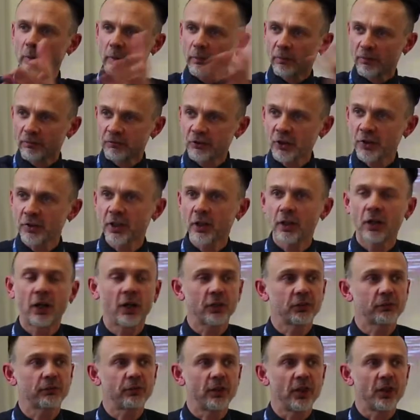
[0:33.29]
we will have done the
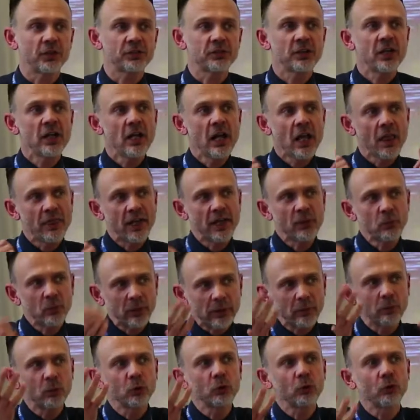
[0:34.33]
class verse, then
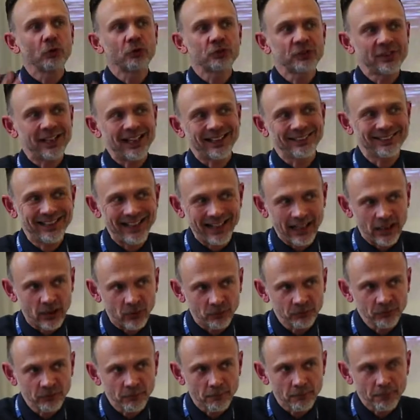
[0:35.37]
we will all sit
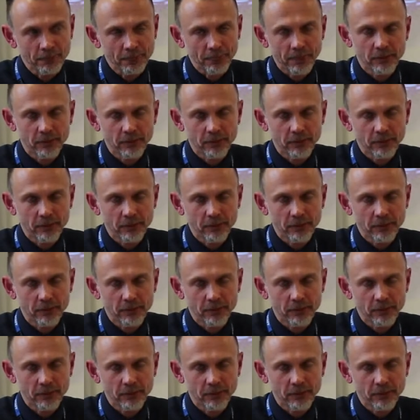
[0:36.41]
down,